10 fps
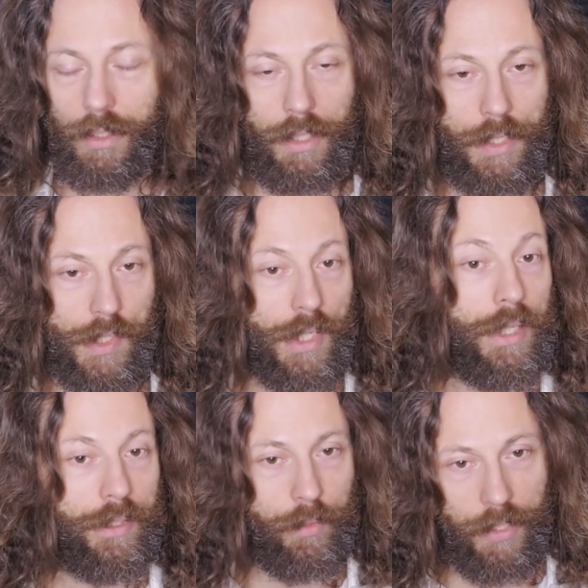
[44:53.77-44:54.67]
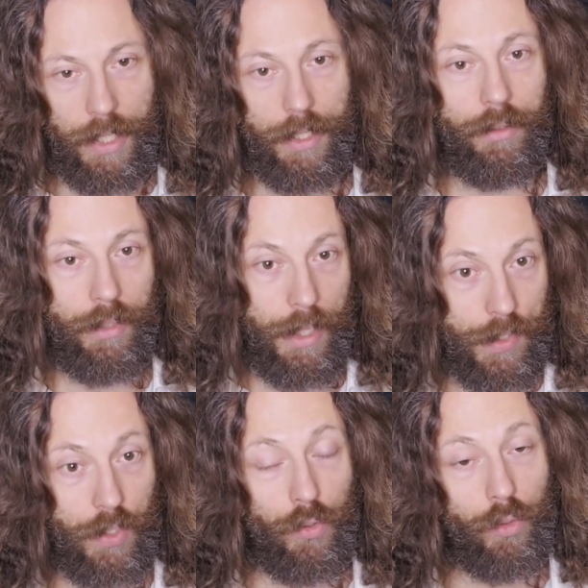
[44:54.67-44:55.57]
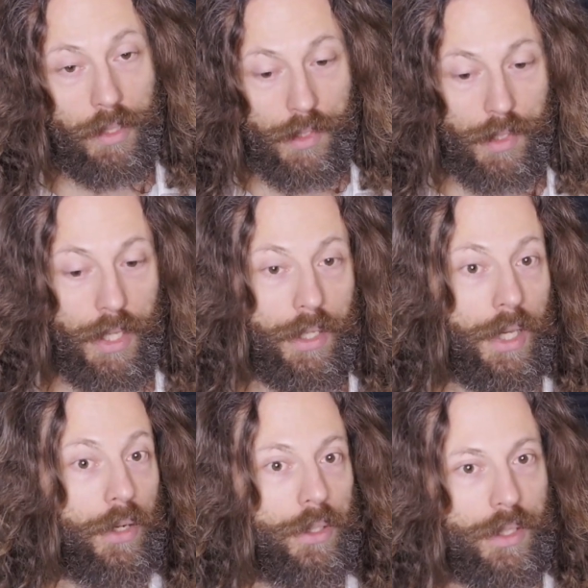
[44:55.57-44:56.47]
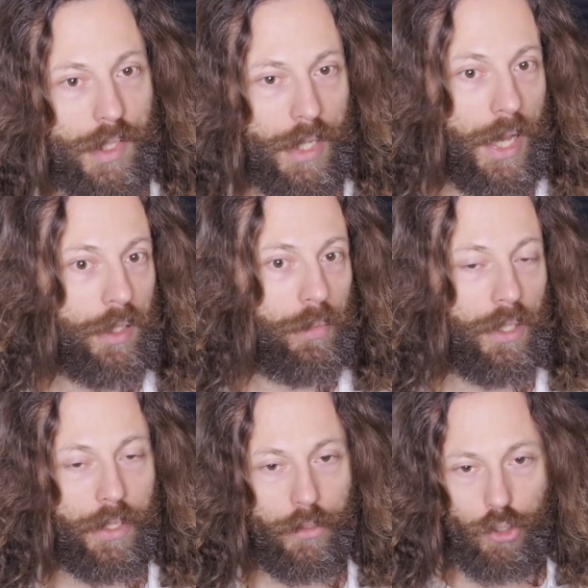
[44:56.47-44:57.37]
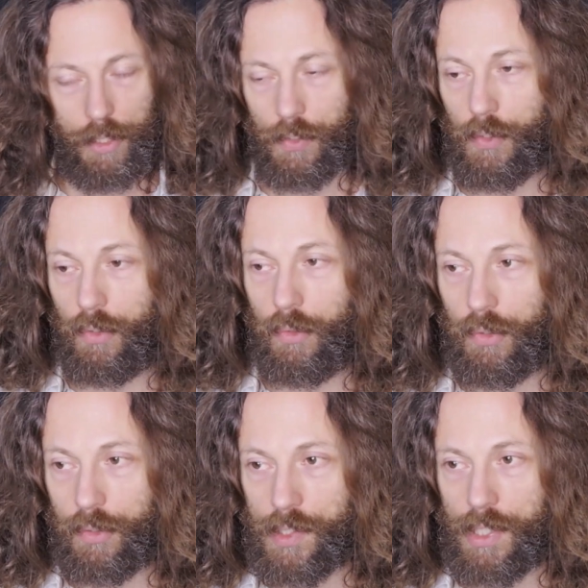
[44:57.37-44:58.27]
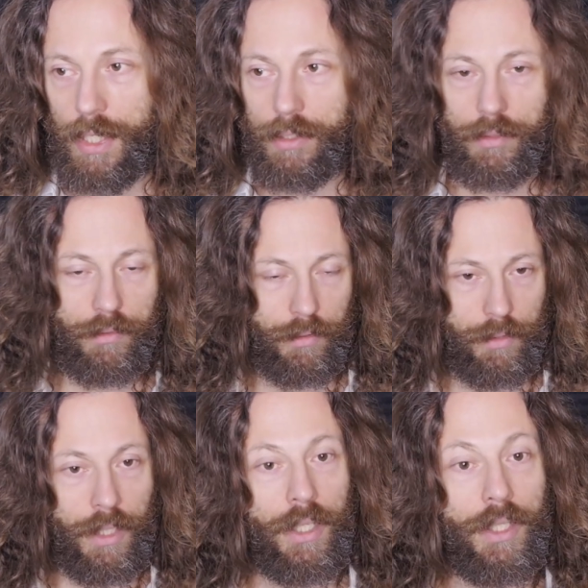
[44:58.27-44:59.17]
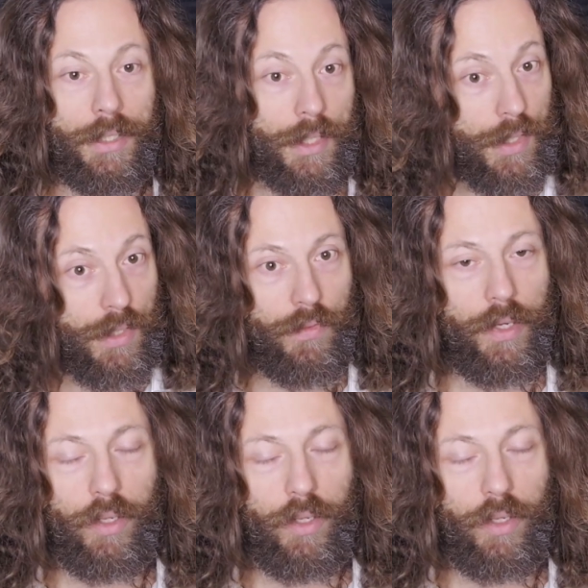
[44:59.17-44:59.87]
inside them. They, as humans, they carry this animal energy. So you could say that this is very